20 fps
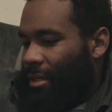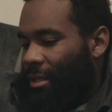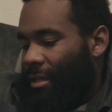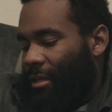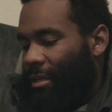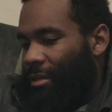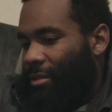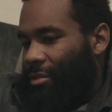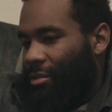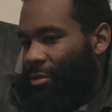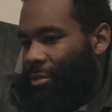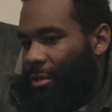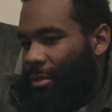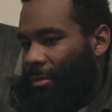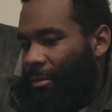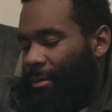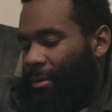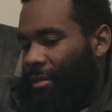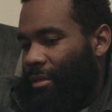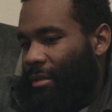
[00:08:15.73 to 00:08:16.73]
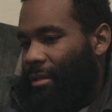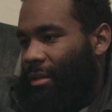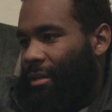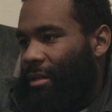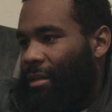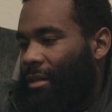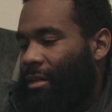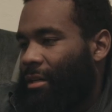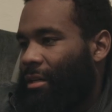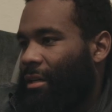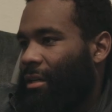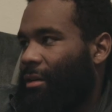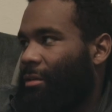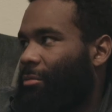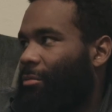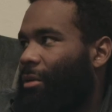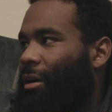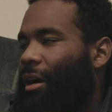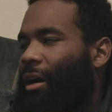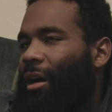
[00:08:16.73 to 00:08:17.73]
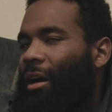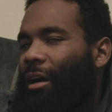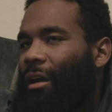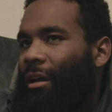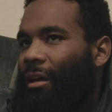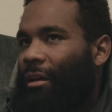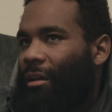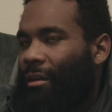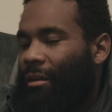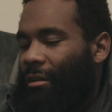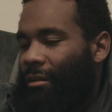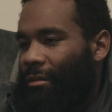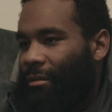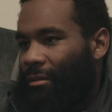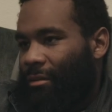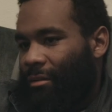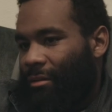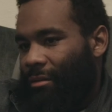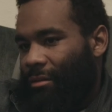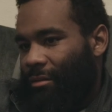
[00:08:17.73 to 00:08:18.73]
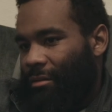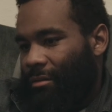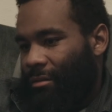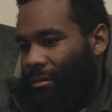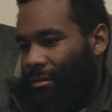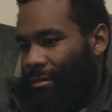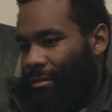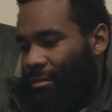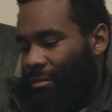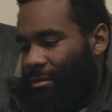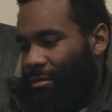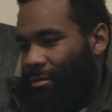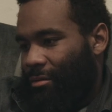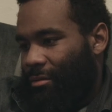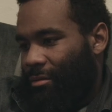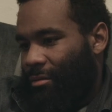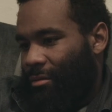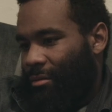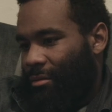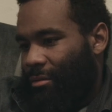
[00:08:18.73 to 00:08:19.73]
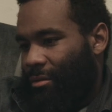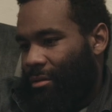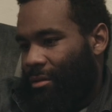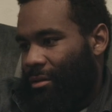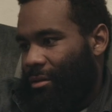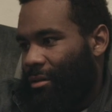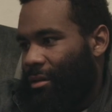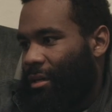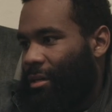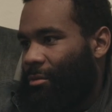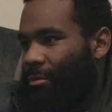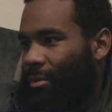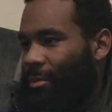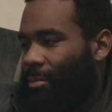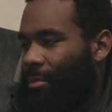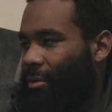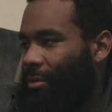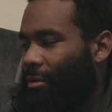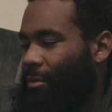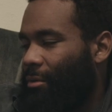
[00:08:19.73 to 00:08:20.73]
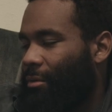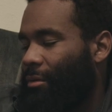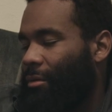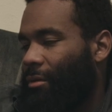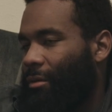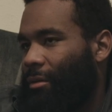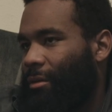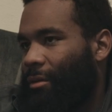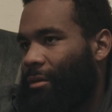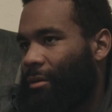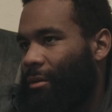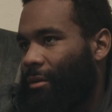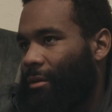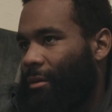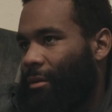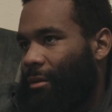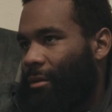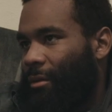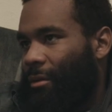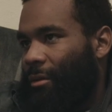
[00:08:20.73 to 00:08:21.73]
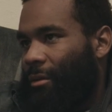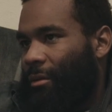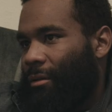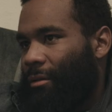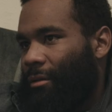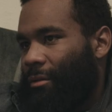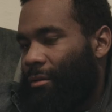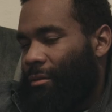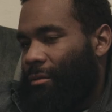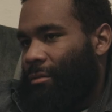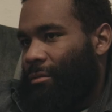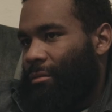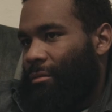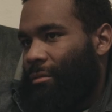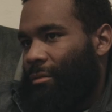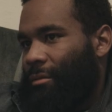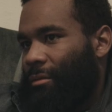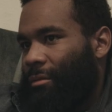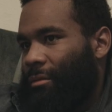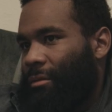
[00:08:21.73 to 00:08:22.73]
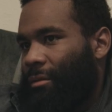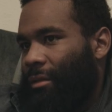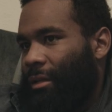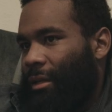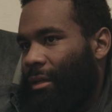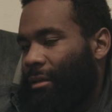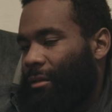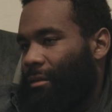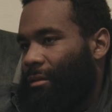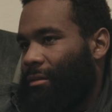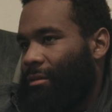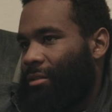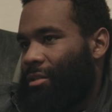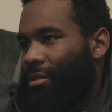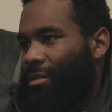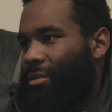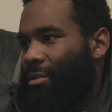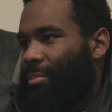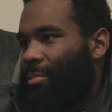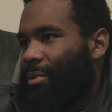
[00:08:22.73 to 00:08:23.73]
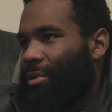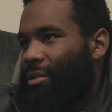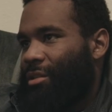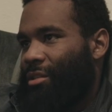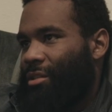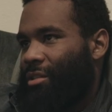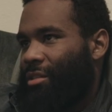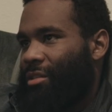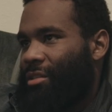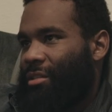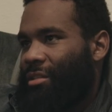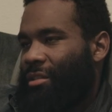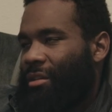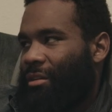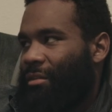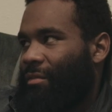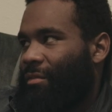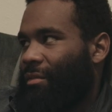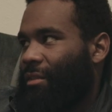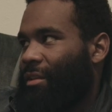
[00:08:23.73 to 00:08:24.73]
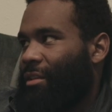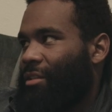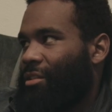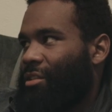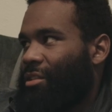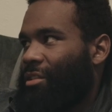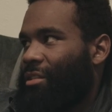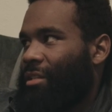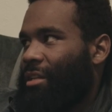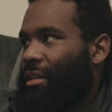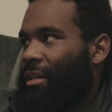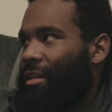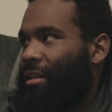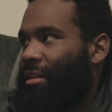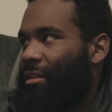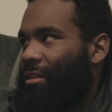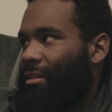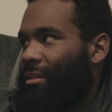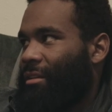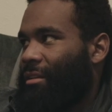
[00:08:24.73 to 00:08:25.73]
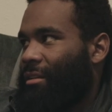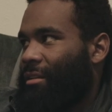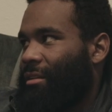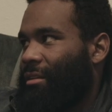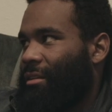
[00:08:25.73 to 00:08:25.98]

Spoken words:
kicking and screaming to God, like, why? You know, car got repoed. You know, like, just a bunch of stuff that just, like,